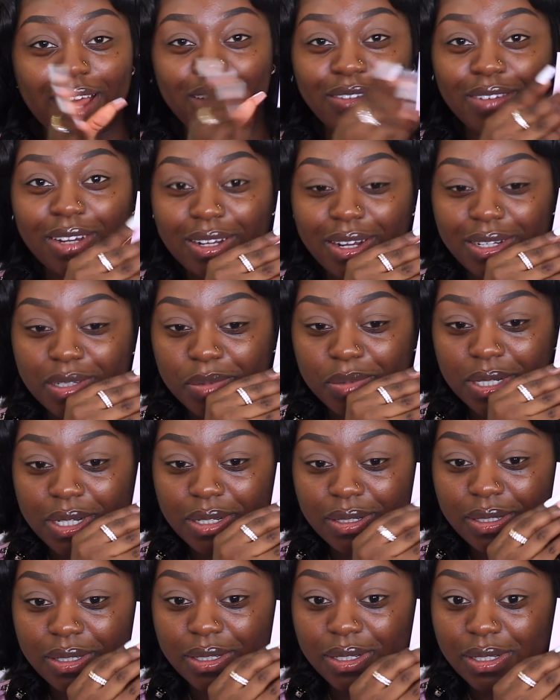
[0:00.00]
I don't really know how to
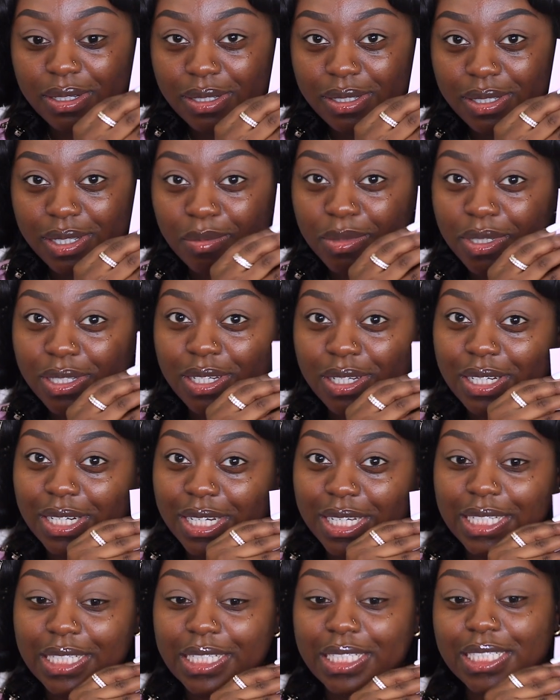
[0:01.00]
pronounce this, so I'm just
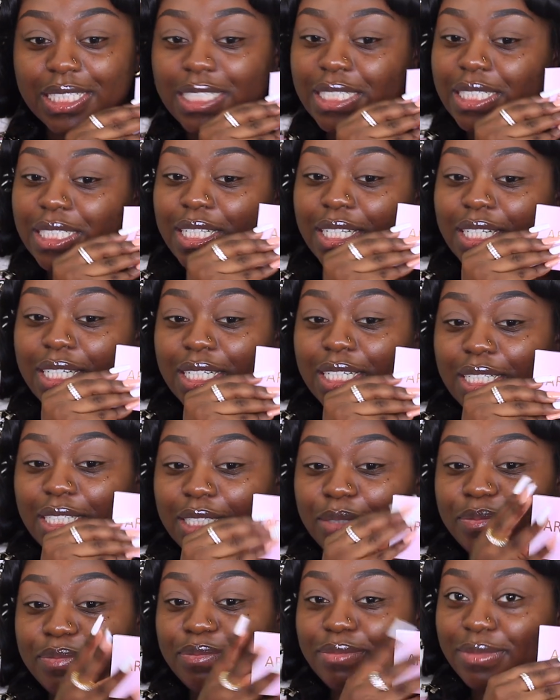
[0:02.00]
gonna like
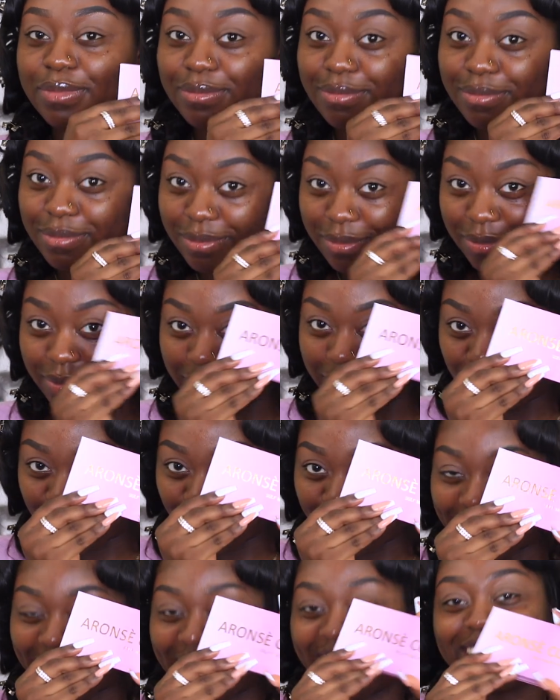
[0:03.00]

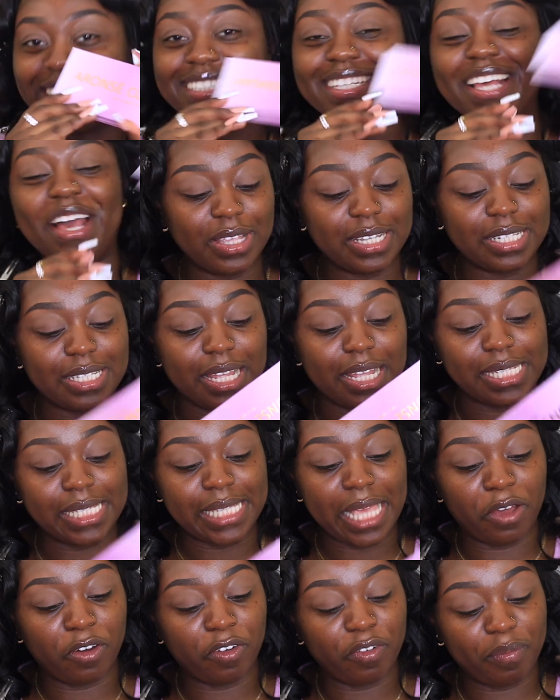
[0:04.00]
show you guys. This is the
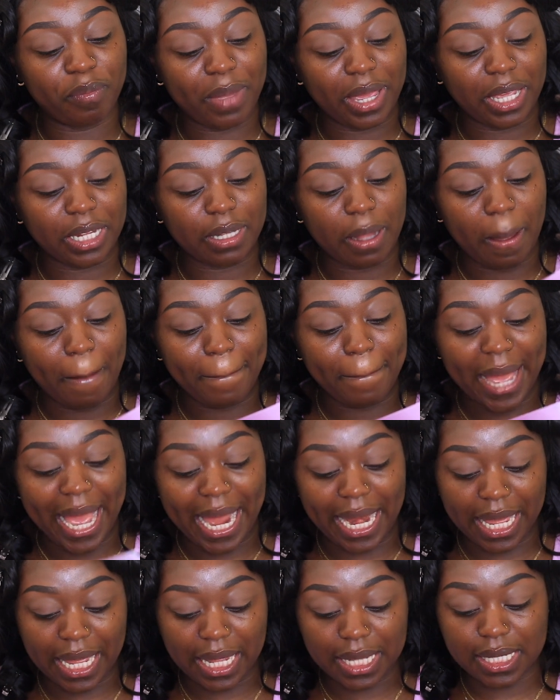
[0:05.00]
self-made
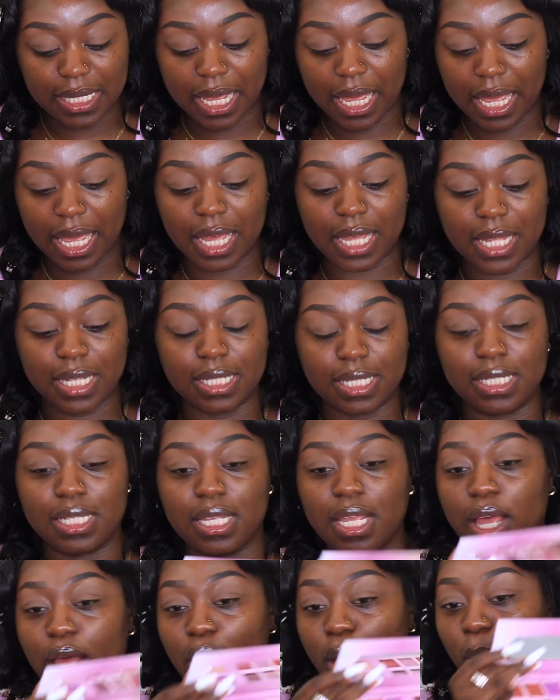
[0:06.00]
palette. It
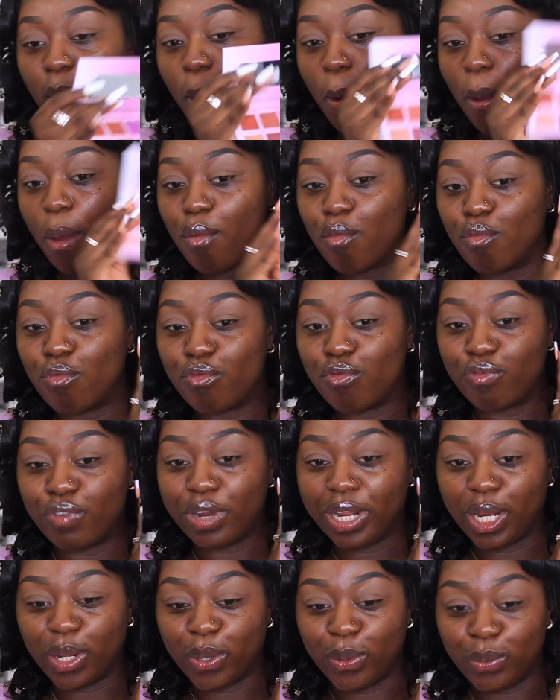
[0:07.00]
is
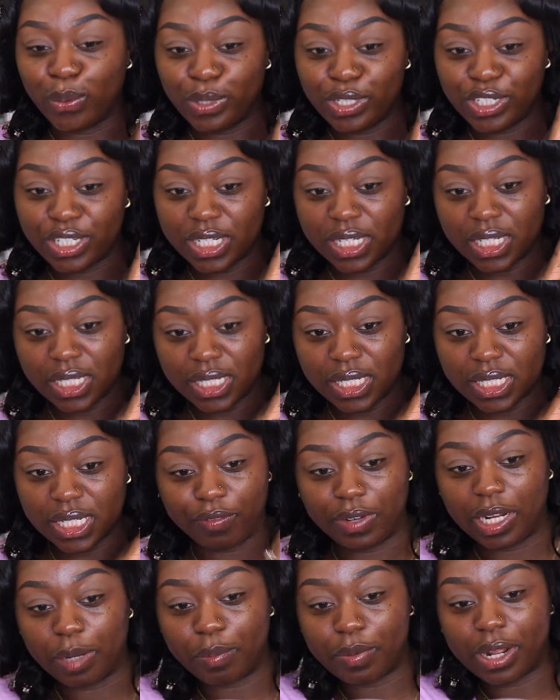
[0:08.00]
really gorgeous,
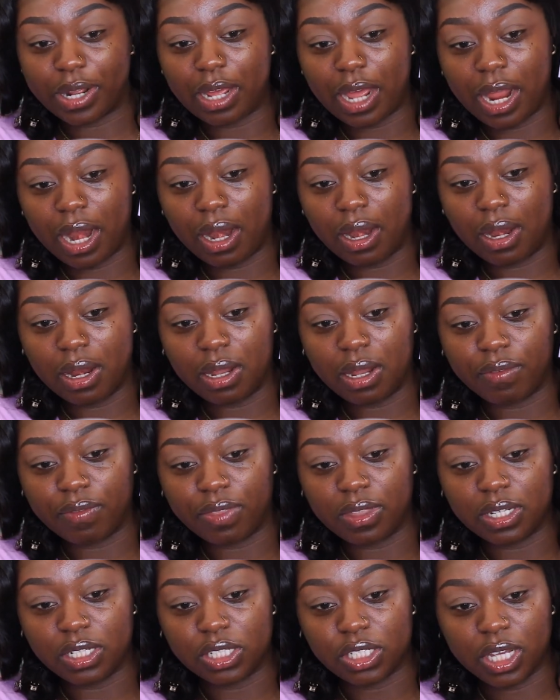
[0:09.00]
really pretty. I
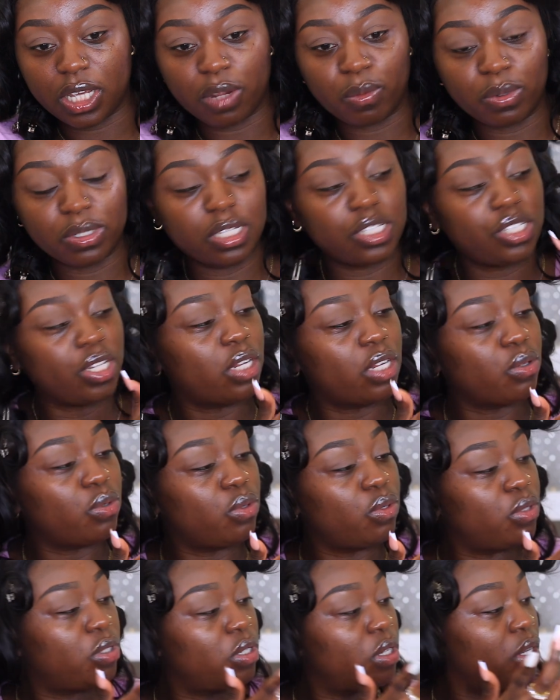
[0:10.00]
love this shade. What's the shade
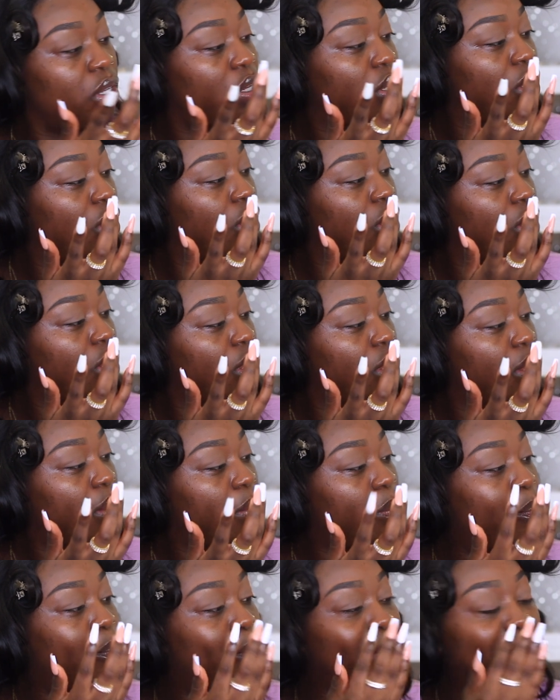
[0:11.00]
called?
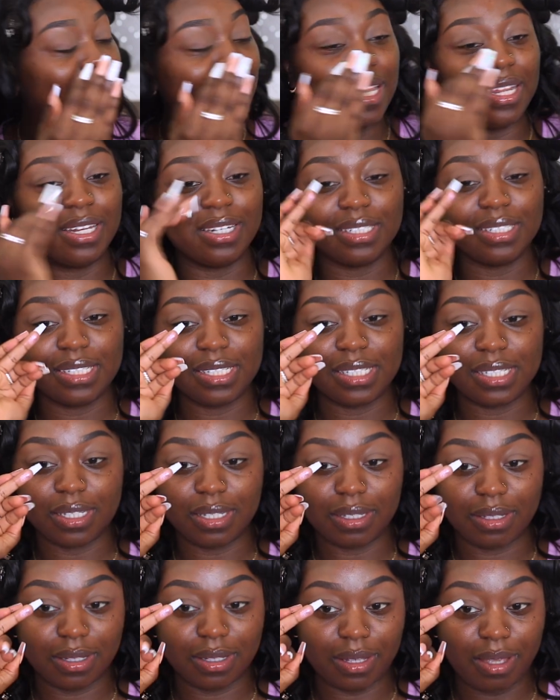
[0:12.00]
Billions.
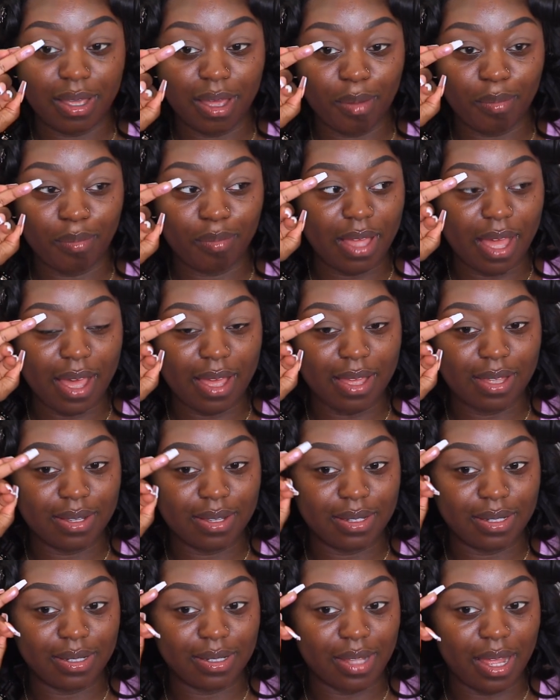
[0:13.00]
Yep, that
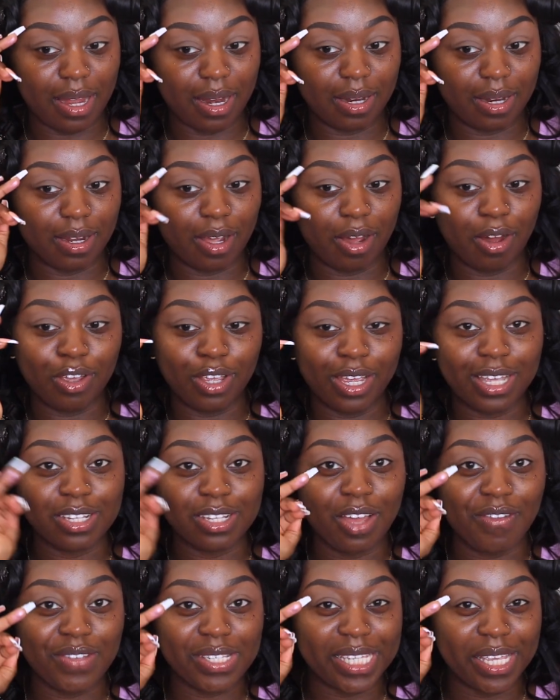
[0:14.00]
is stunning. Oh, you
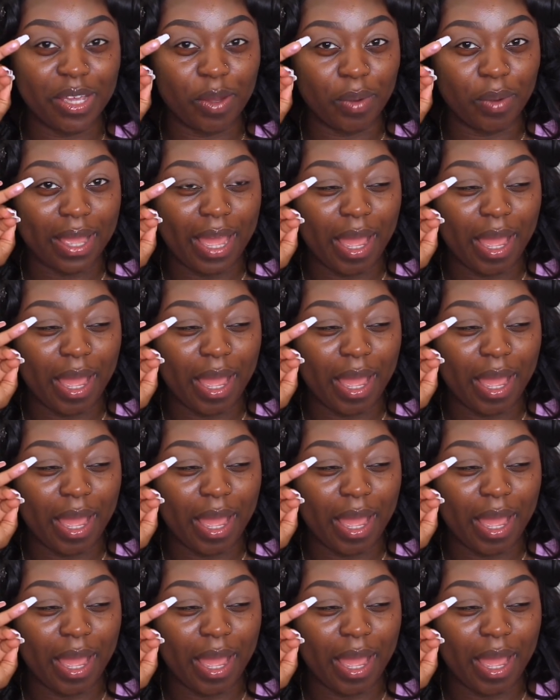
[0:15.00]
guys can't even see it on